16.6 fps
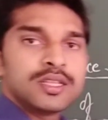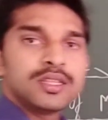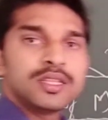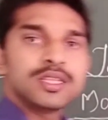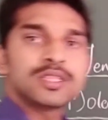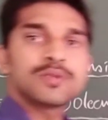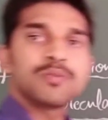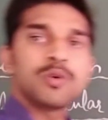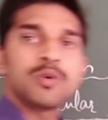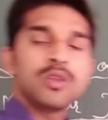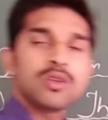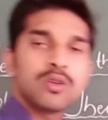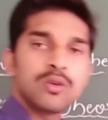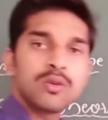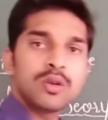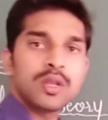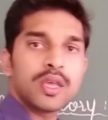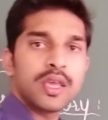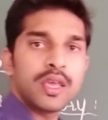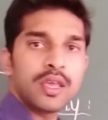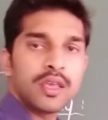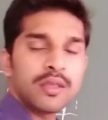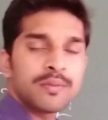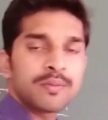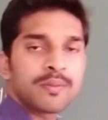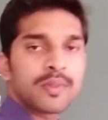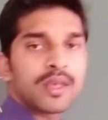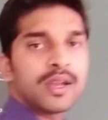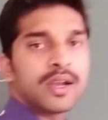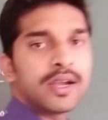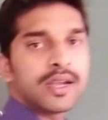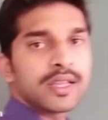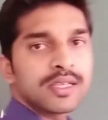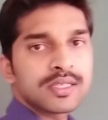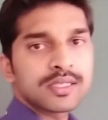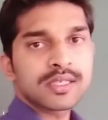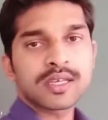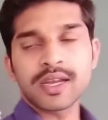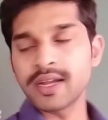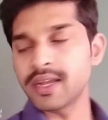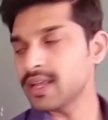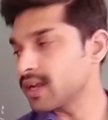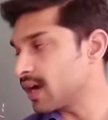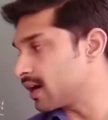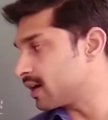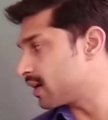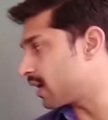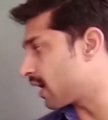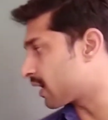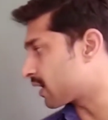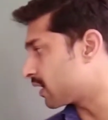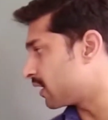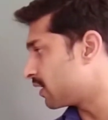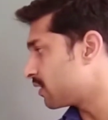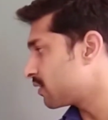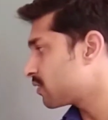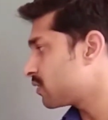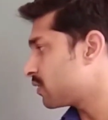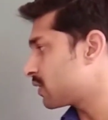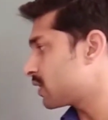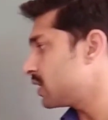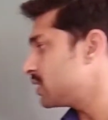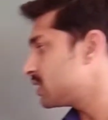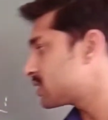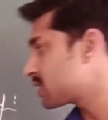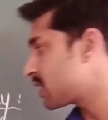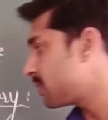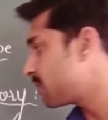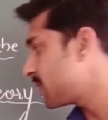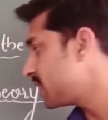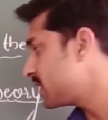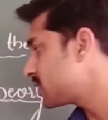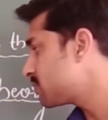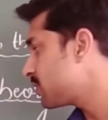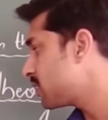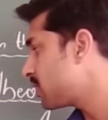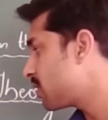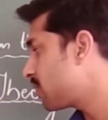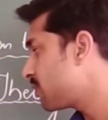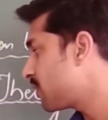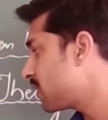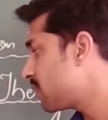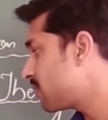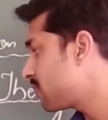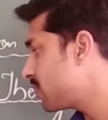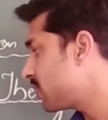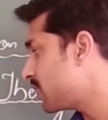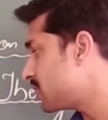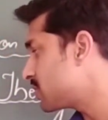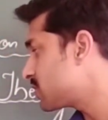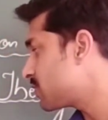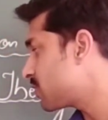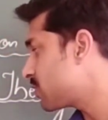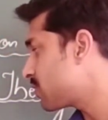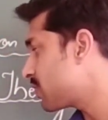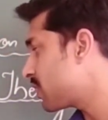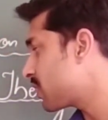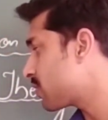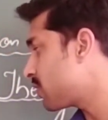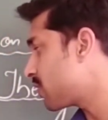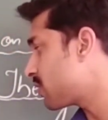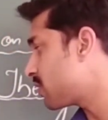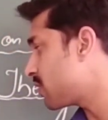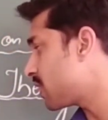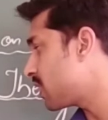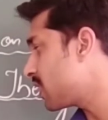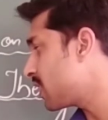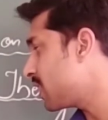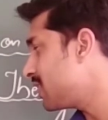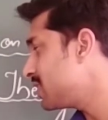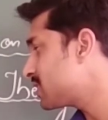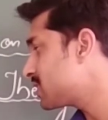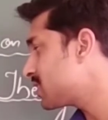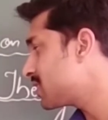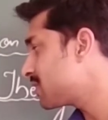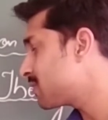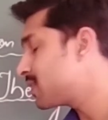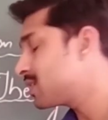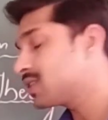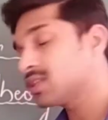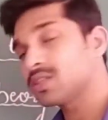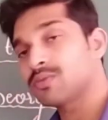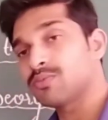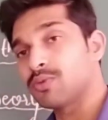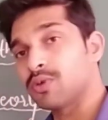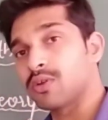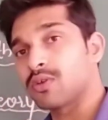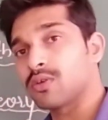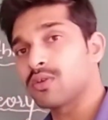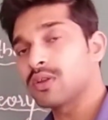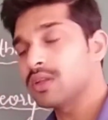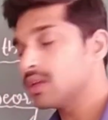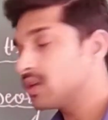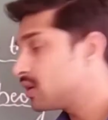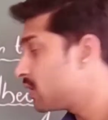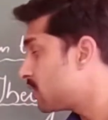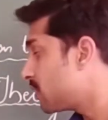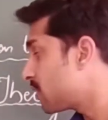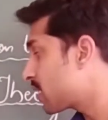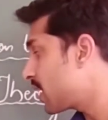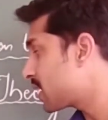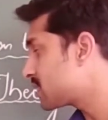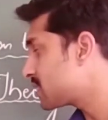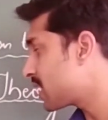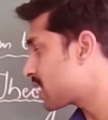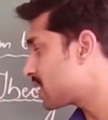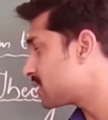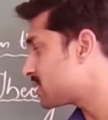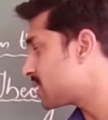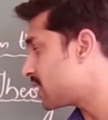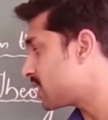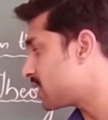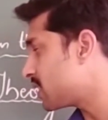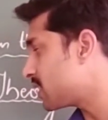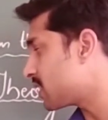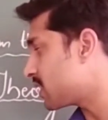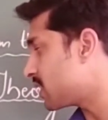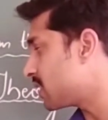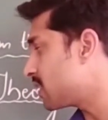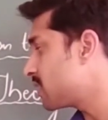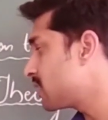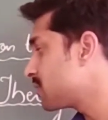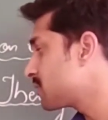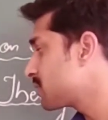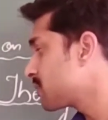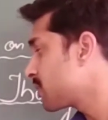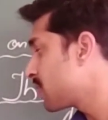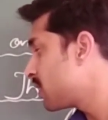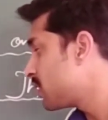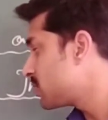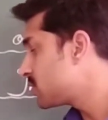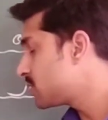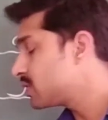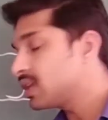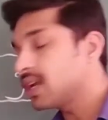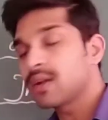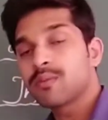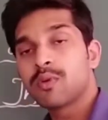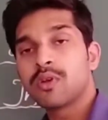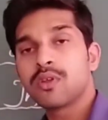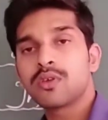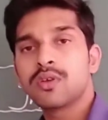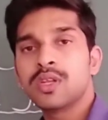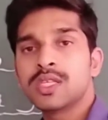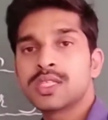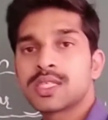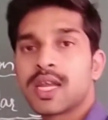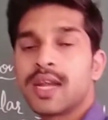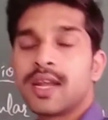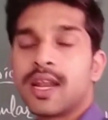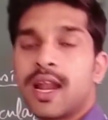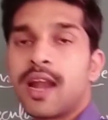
this molecule A, it is getting attracted. Okay, this complete sphere of influence, what we are going to tell, A is nothing but this molecule, okay, exactly center here. So that molecule is get